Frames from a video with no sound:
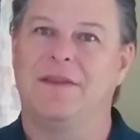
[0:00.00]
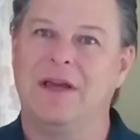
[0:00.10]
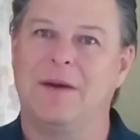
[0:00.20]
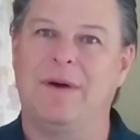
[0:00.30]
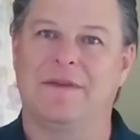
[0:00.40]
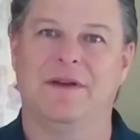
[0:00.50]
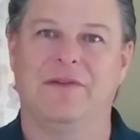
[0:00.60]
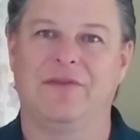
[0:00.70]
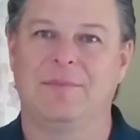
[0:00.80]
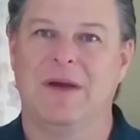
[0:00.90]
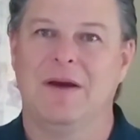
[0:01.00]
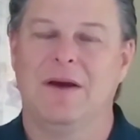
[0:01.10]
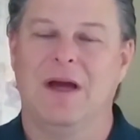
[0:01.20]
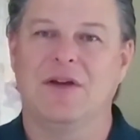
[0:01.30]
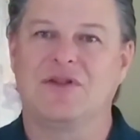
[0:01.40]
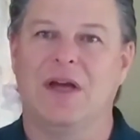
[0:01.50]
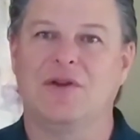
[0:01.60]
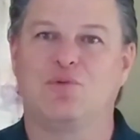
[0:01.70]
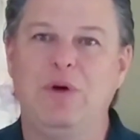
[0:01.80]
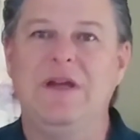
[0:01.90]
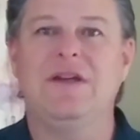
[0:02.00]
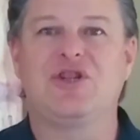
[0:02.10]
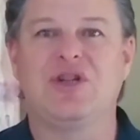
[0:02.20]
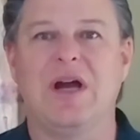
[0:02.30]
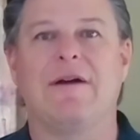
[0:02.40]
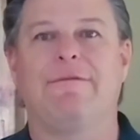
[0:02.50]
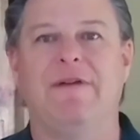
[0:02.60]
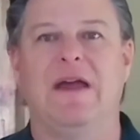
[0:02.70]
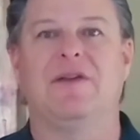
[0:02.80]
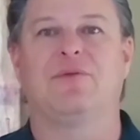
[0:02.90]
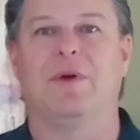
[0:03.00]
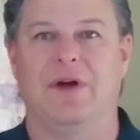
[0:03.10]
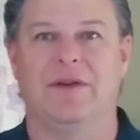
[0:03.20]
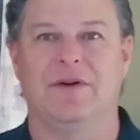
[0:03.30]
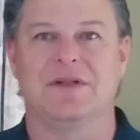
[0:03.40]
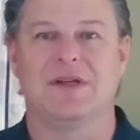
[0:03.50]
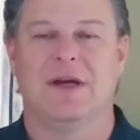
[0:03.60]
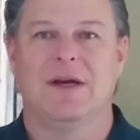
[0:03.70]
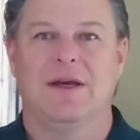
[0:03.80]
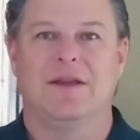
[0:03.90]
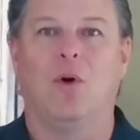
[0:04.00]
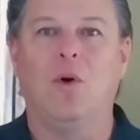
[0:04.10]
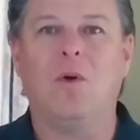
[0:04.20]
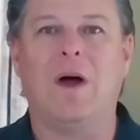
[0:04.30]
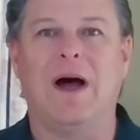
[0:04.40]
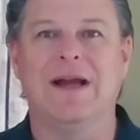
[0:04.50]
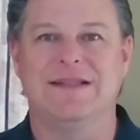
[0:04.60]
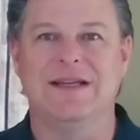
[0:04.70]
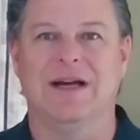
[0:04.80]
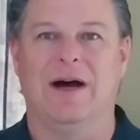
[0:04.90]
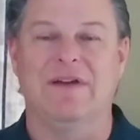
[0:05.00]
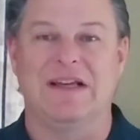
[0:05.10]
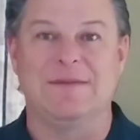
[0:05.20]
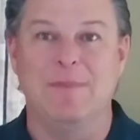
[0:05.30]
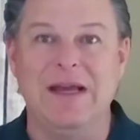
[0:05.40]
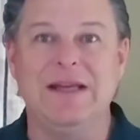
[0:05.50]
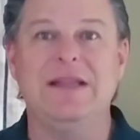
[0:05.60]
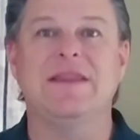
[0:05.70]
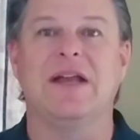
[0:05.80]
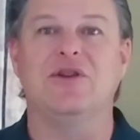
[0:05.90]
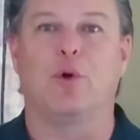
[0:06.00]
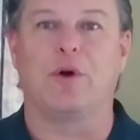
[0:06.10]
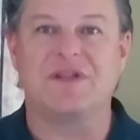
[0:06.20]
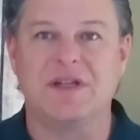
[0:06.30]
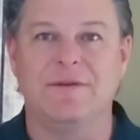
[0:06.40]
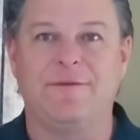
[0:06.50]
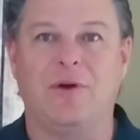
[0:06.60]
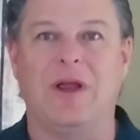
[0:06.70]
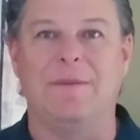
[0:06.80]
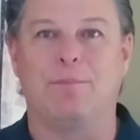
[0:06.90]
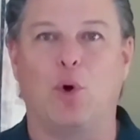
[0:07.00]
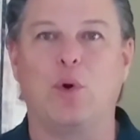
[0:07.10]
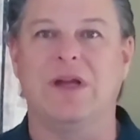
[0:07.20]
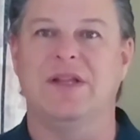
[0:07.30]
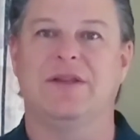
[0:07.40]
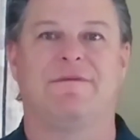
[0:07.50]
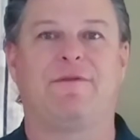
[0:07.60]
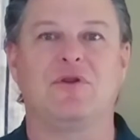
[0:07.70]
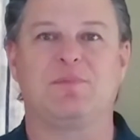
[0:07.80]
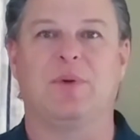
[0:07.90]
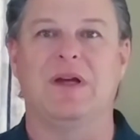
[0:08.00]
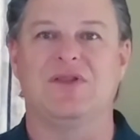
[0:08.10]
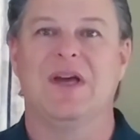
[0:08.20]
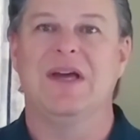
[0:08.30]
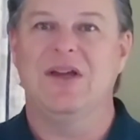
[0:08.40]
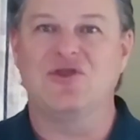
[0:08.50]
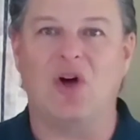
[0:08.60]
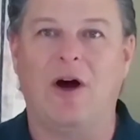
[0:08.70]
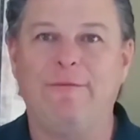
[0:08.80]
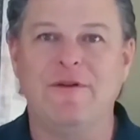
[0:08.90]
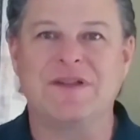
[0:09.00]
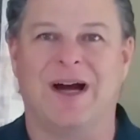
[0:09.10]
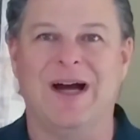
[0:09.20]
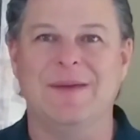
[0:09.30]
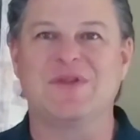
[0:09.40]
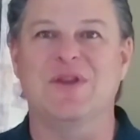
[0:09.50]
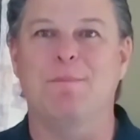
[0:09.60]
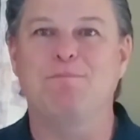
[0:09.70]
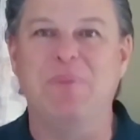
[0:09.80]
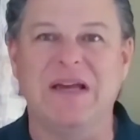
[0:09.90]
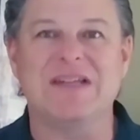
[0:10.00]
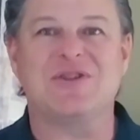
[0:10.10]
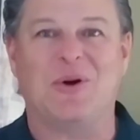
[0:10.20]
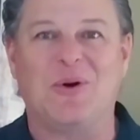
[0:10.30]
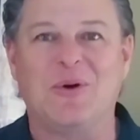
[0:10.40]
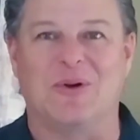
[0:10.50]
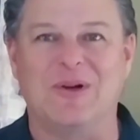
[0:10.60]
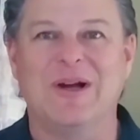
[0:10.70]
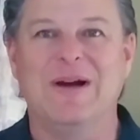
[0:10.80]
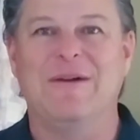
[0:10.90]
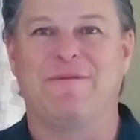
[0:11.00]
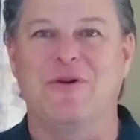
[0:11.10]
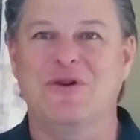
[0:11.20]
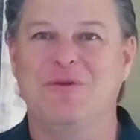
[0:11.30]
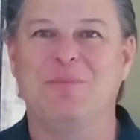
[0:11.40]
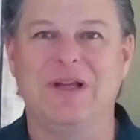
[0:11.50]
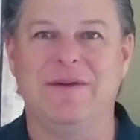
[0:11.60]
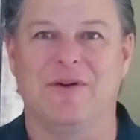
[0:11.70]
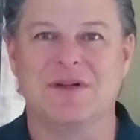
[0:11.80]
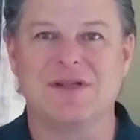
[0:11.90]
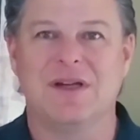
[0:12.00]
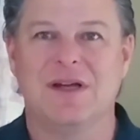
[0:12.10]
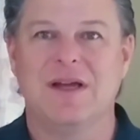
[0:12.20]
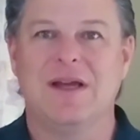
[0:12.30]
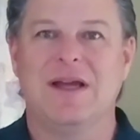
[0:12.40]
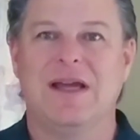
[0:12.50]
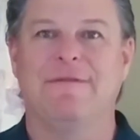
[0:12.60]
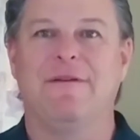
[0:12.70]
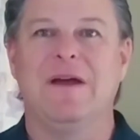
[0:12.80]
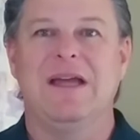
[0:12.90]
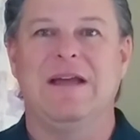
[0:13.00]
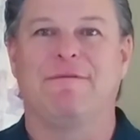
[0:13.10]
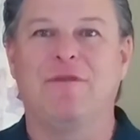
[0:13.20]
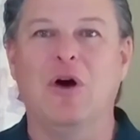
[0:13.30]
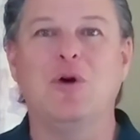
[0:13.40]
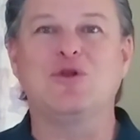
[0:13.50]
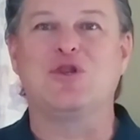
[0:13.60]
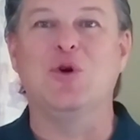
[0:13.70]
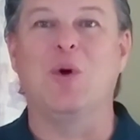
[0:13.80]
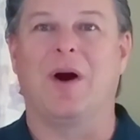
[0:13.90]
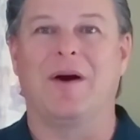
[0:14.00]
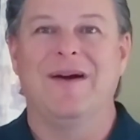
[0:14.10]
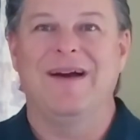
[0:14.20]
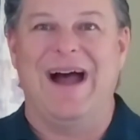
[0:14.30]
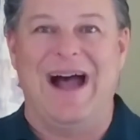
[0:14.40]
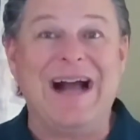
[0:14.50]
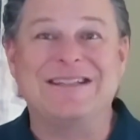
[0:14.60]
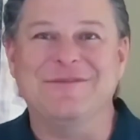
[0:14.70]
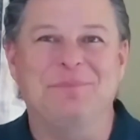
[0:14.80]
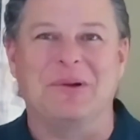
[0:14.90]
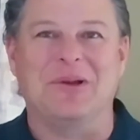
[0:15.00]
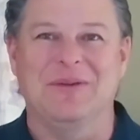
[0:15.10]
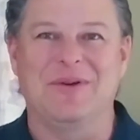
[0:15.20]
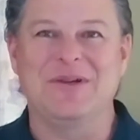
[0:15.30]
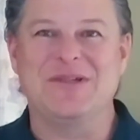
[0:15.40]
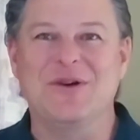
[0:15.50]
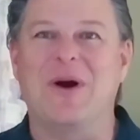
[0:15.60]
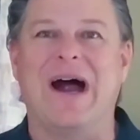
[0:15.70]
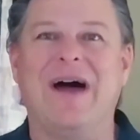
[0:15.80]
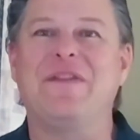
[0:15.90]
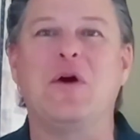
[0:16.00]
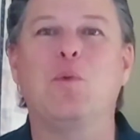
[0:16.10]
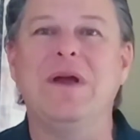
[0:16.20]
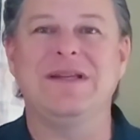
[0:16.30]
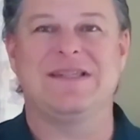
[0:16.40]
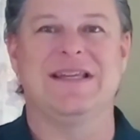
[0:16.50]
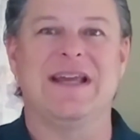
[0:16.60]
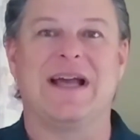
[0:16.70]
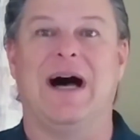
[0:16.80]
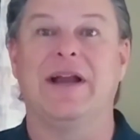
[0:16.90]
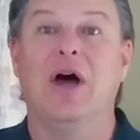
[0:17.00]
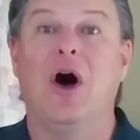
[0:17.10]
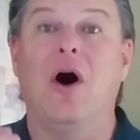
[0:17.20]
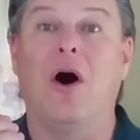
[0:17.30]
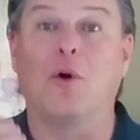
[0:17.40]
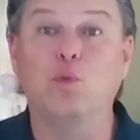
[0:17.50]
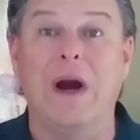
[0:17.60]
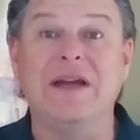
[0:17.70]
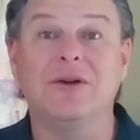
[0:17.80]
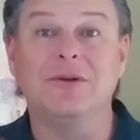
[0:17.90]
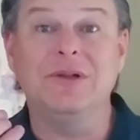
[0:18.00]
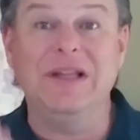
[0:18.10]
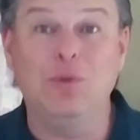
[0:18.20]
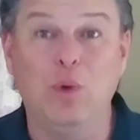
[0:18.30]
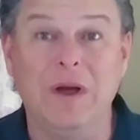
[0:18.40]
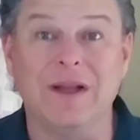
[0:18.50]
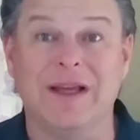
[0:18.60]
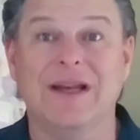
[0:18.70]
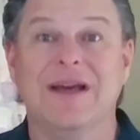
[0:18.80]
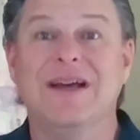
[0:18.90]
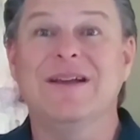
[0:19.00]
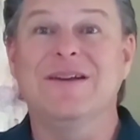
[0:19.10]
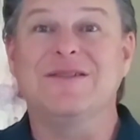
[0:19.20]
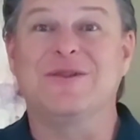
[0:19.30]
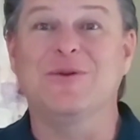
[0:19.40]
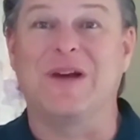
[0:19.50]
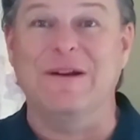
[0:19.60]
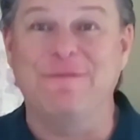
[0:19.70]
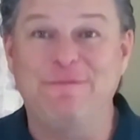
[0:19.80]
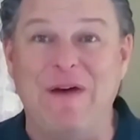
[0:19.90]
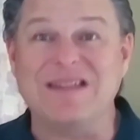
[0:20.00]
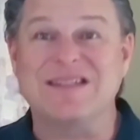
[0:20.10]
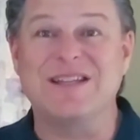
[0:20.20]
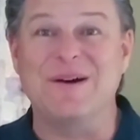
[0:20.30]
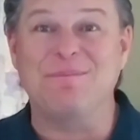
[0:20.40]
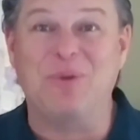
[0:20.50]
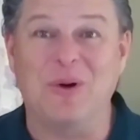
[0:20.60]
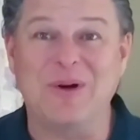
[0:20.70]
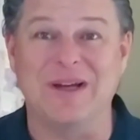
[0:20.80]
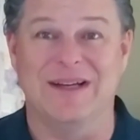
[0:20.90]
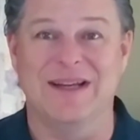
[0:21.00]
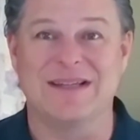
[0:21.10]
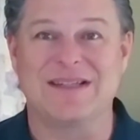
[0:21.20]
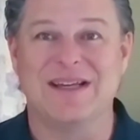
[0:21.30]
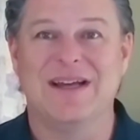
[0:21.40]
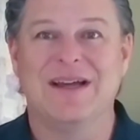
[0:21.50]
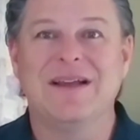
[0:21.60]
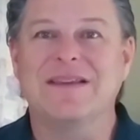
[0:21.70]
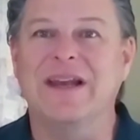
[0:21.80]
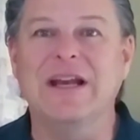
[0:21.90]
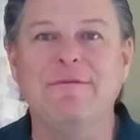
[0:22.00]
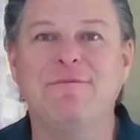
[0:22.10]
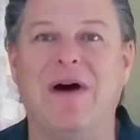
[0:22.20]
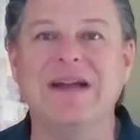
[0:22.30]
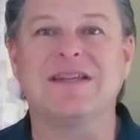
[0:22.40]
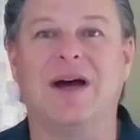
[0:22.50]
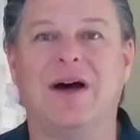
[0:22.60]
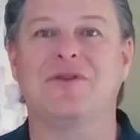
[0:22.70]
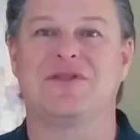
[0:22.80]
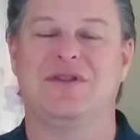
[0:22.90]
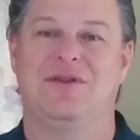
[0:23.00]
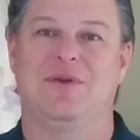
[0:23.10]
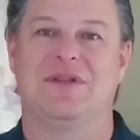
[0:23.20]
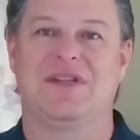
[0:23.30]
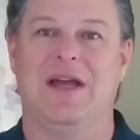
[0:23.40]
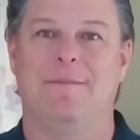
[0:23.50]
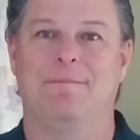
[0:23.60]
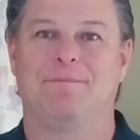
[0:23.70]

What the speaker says: Think about this. As we share faith with others, the whole idea of admitting that you are sinful and broken in the first place is oftentimes the biggest hurdle for new believers. If those who are active believers, who are out there witnessing to God, are regularly willing to confess their brokenness, then it invites others to do the same.